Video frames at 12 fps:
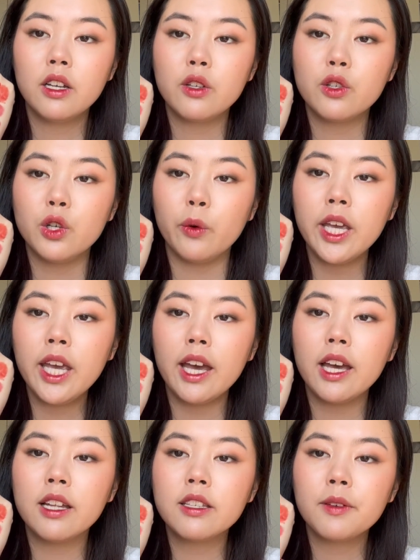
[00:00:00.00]
dewy,
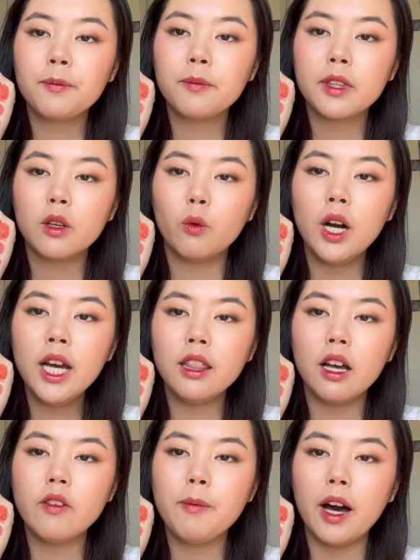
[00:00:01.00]
and what I
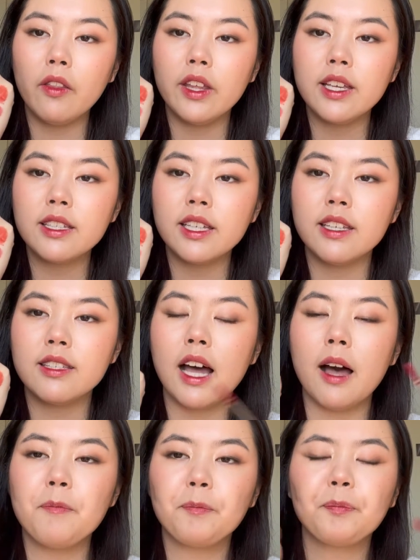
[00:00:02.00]
love about this is
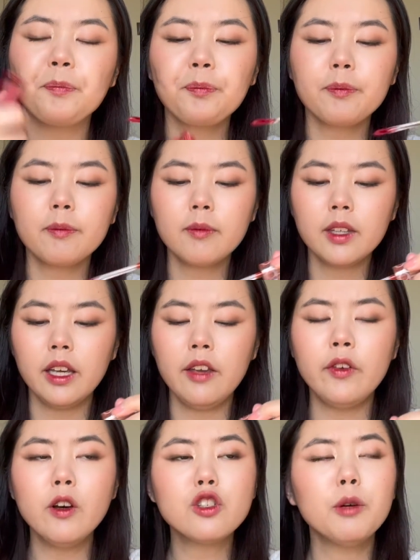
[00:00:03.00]
that it
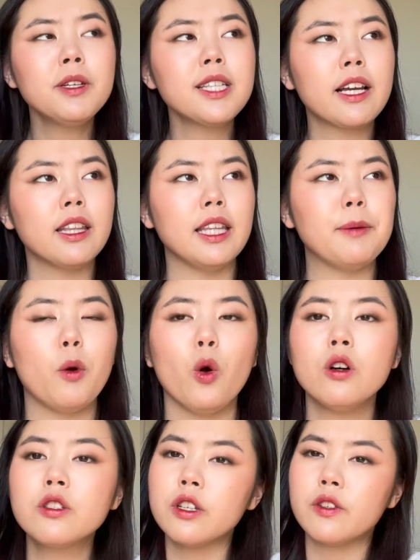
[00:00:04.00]
feels almost like a lip
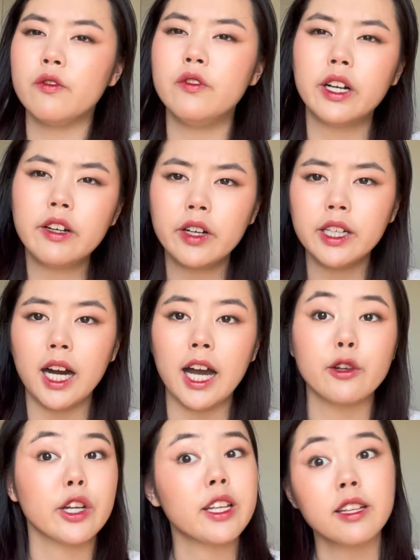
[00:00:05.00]
oil, so it's very
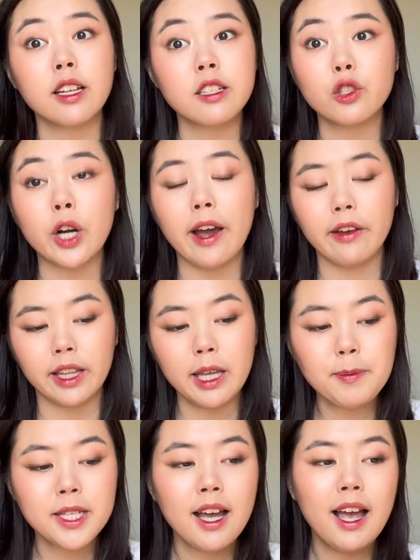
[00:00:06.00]
hydrating, doesn't dry out your
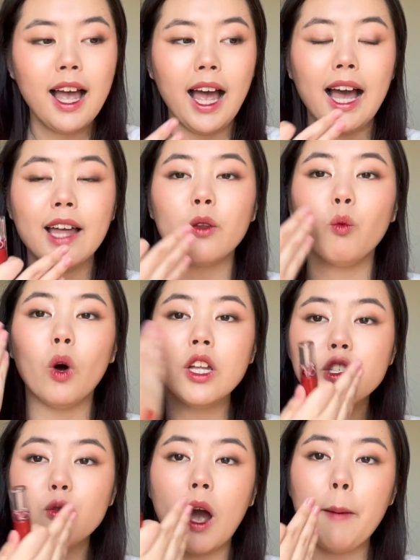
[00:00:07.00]
lips, and once
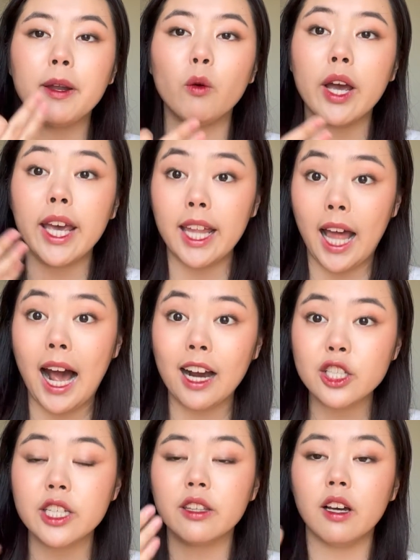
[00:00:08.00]
you wipe it away, it
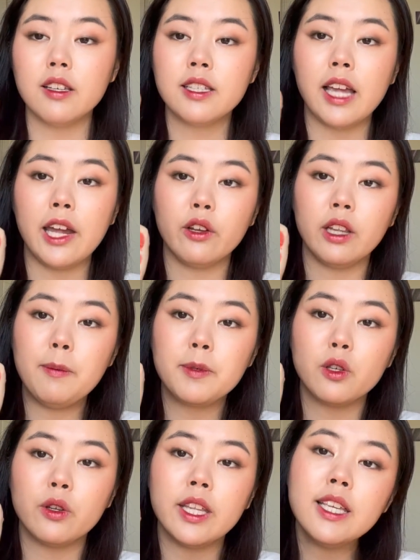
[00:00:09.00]
actually does stain your lips.
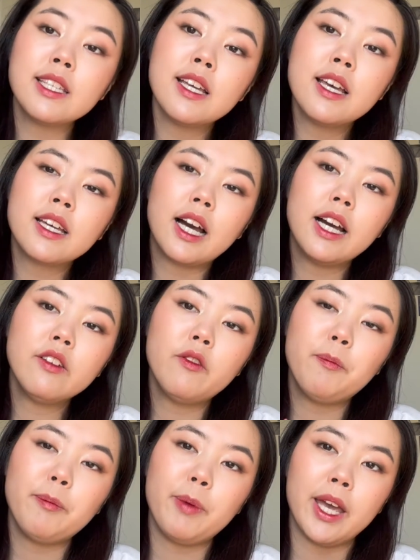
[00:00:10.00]
So this kind of
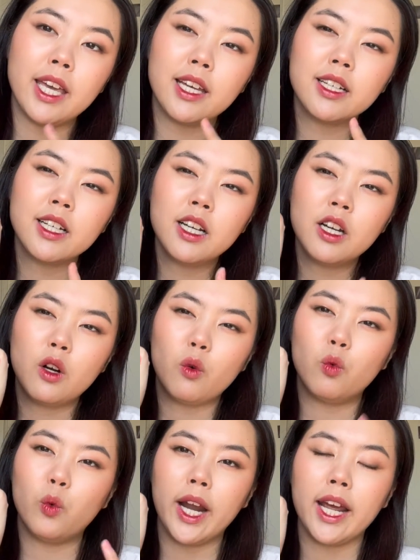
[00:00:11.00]
pink
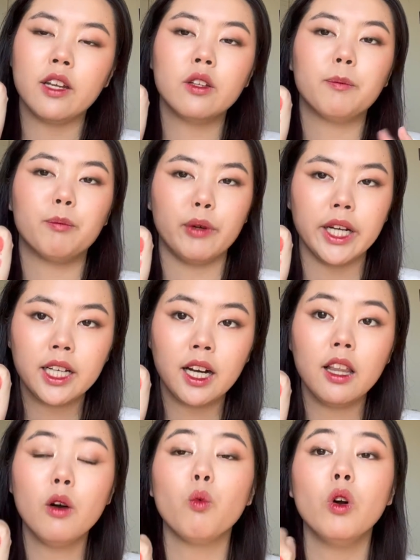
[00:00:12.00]
red brick
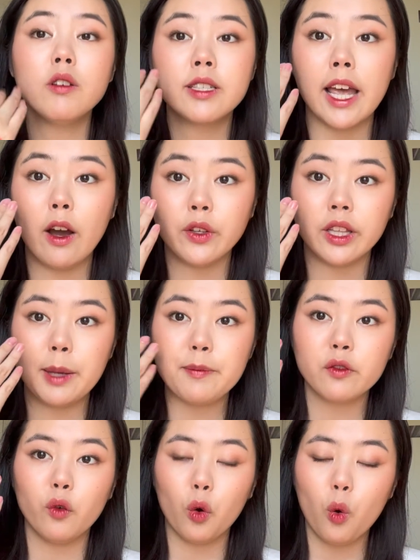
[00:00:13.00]
color will stay on your lips
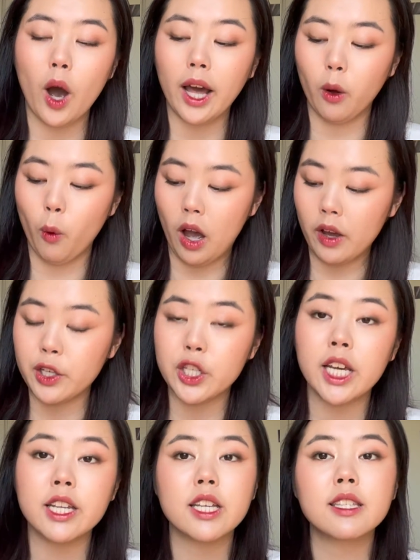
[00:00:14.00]
for quite a while, and you
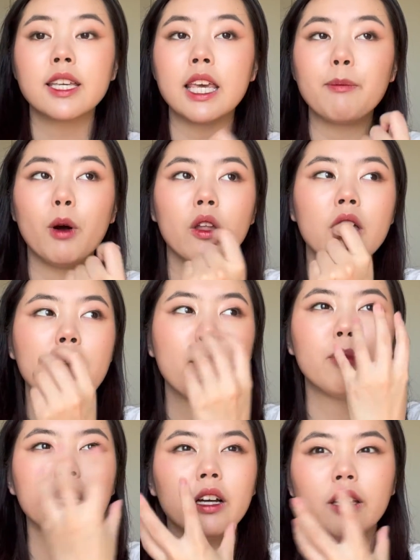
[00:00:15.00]
can just keep on
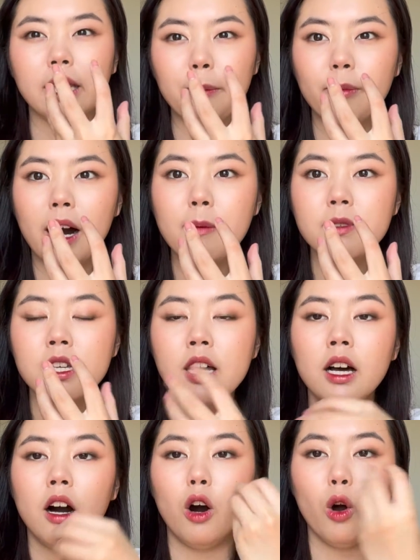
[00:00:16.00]
putting on lip balms
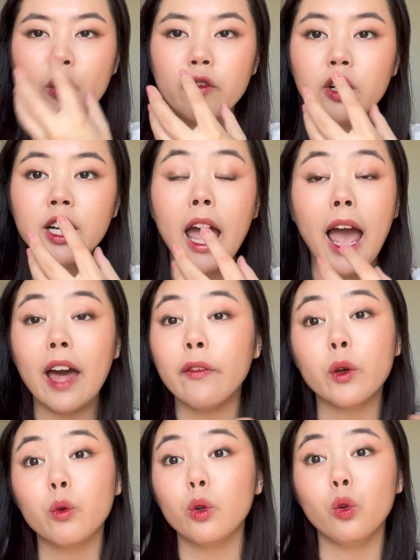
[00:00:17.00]
over it and
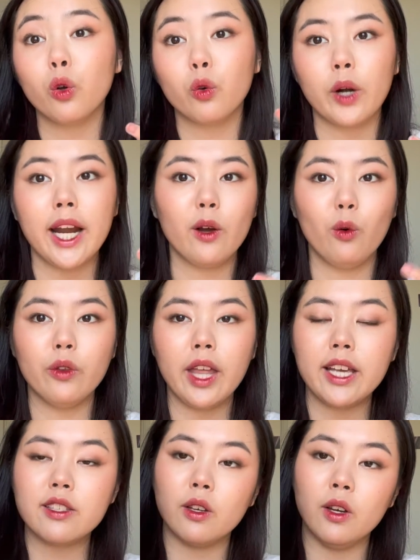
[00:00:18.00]
it will look great all day.
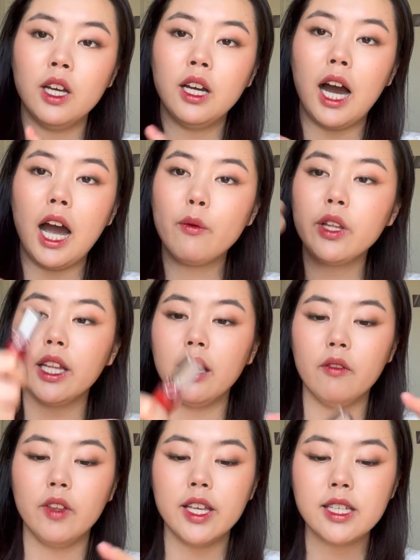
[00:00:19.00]
So I really
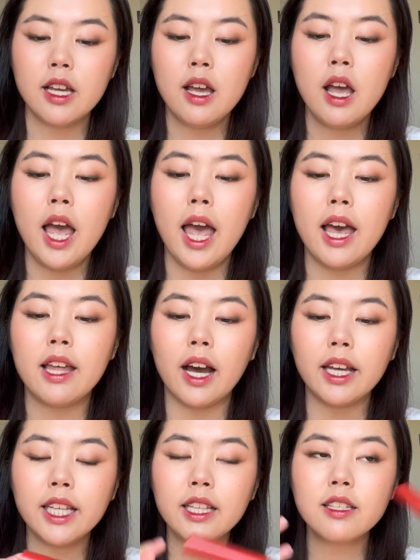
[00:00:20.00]
love this, and I
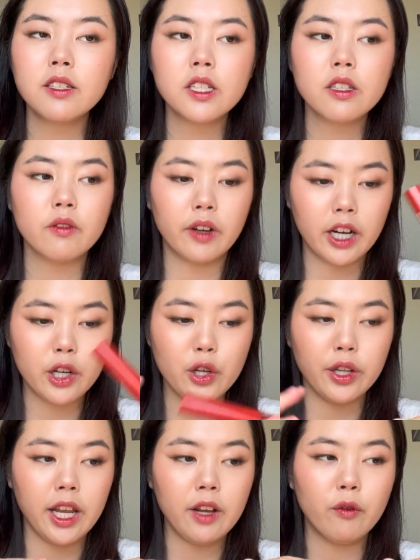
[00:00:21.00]
think this is just a very
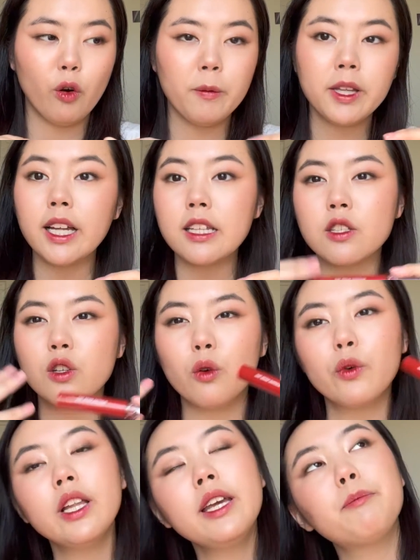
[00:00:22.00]
unique formula that's not
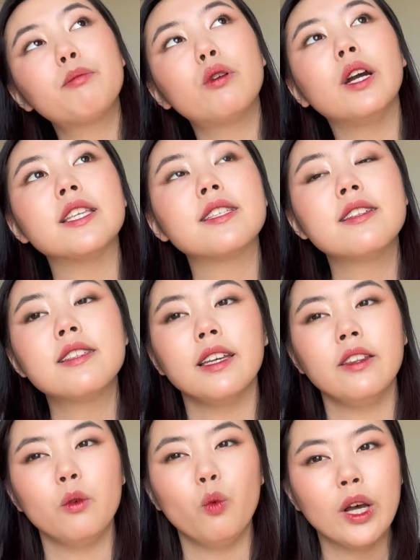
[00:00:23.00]
really present in
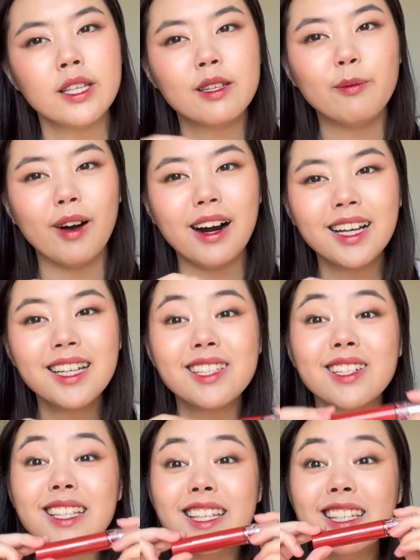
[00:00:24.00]
the Western market. So
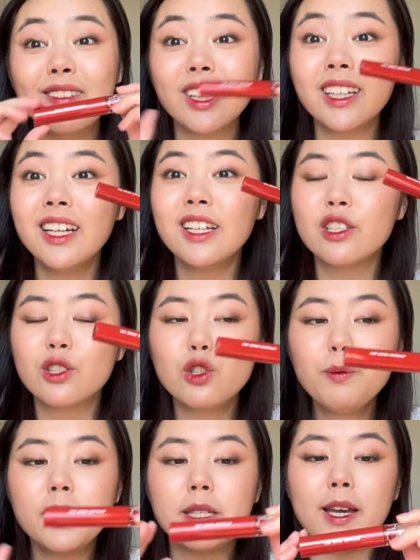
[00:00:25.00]
this is something
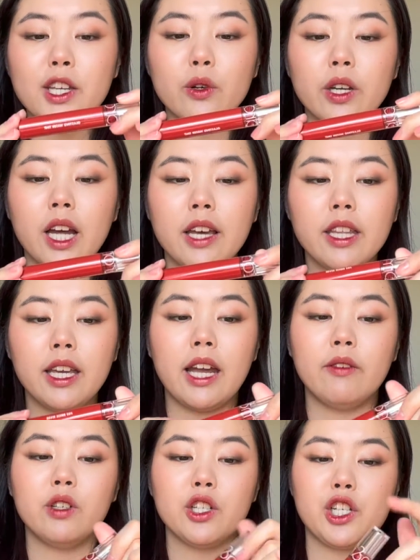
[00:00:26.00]
super special, and I think
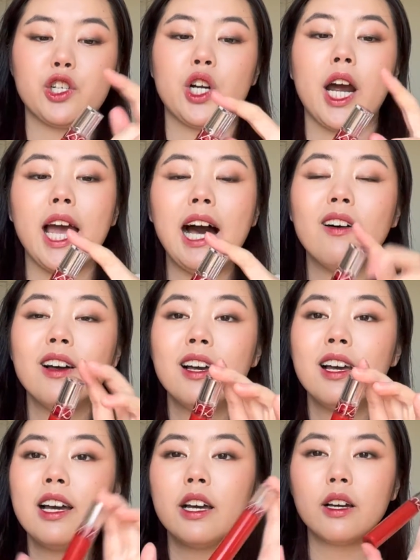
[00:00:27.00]
everyone should try out.
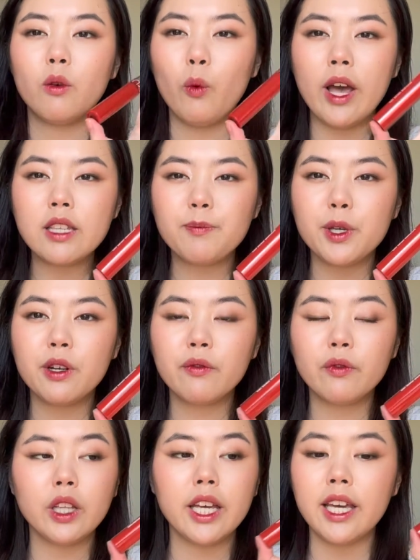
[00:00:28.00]
Wears
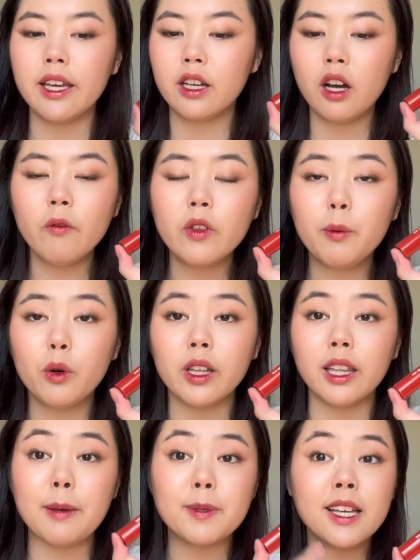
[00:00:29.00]
beautifully, comfortable on the
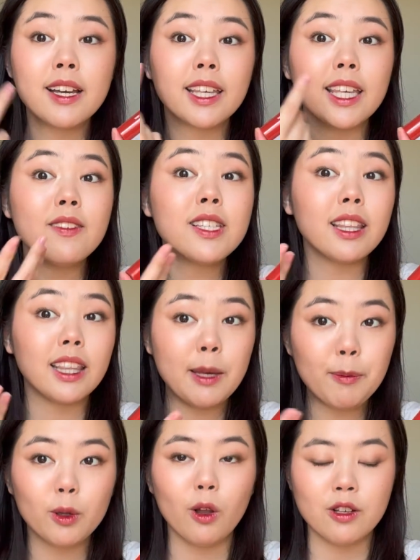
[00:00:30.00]
lips, gives a
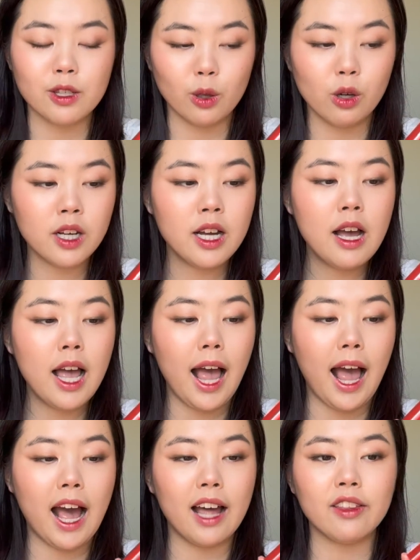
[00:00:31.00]
lip gloss look,
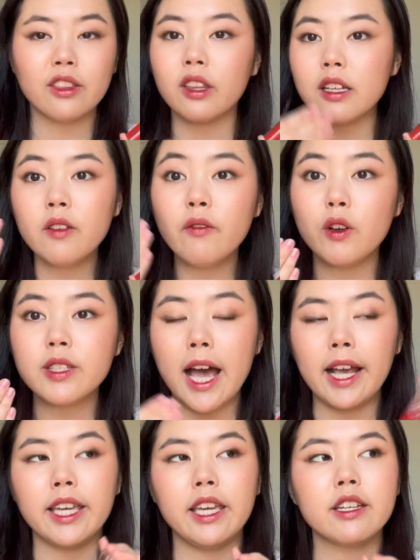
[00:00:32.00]
and doesn't feel
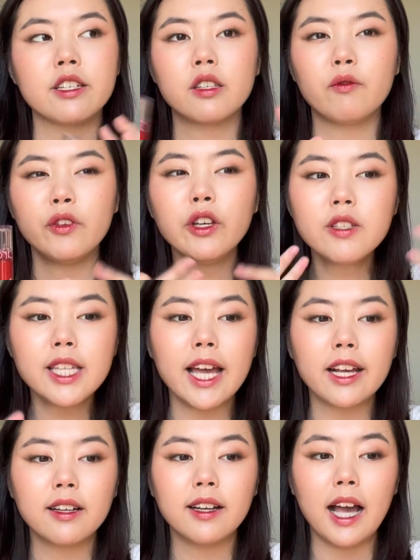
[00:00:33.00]
tacky. It just feels
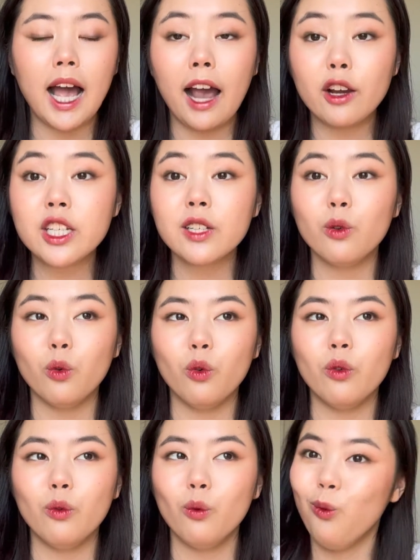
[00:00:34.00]
like actual
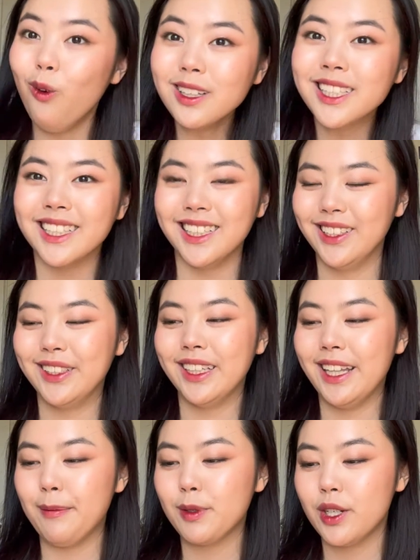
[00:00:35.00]
water on your
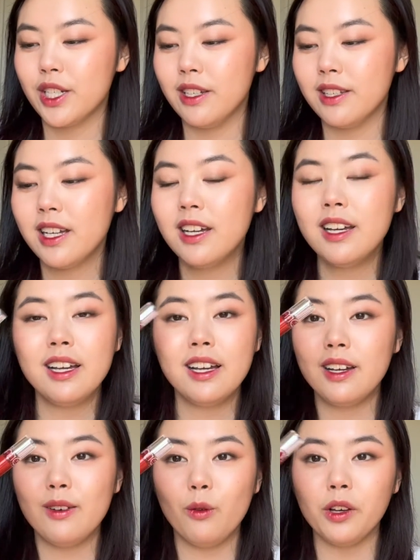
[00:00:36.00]
lips, which is
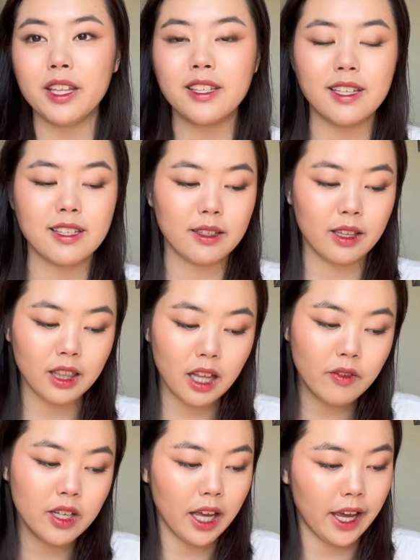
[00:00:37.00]
what this is.
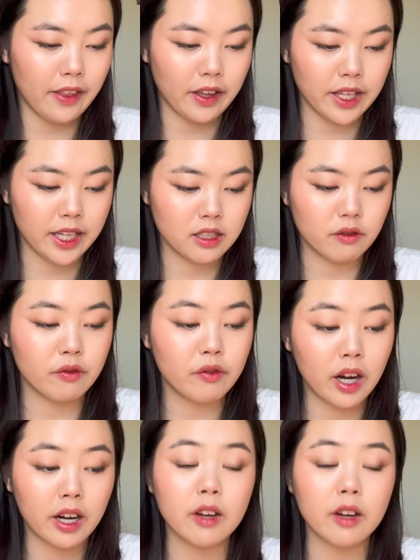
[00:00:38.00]
Love it, and I think it's very